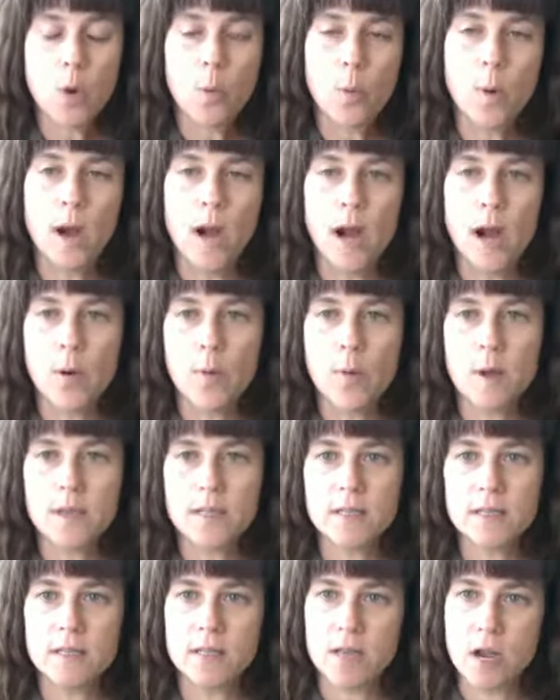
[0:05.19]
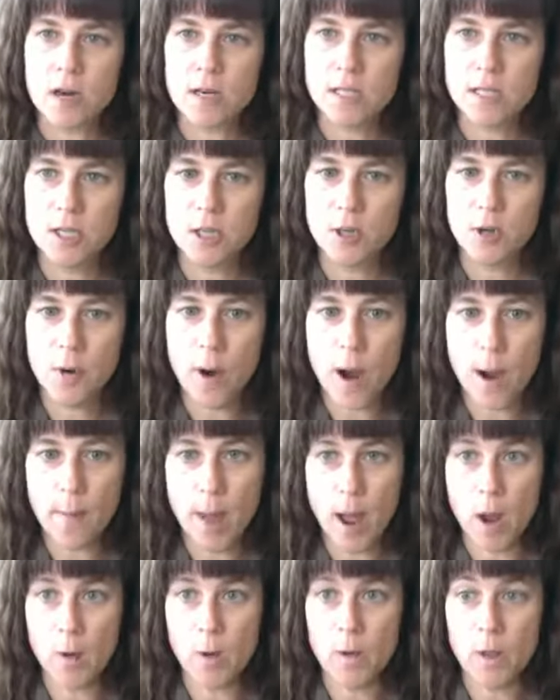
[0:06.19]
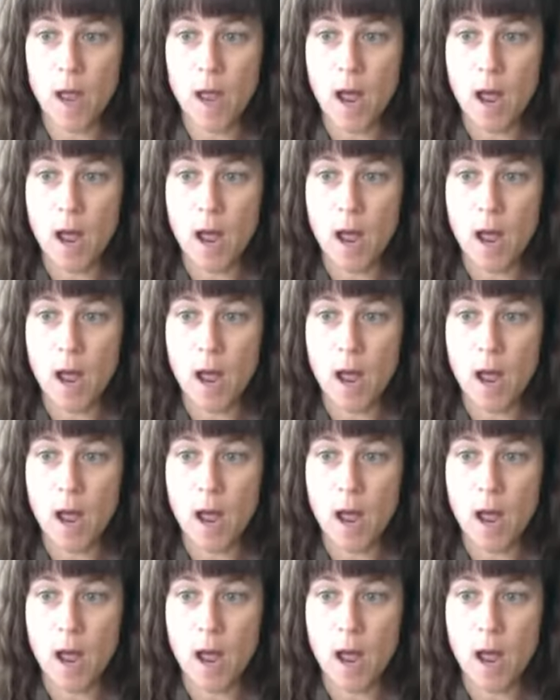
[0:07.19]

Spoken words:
where I want to talk to you about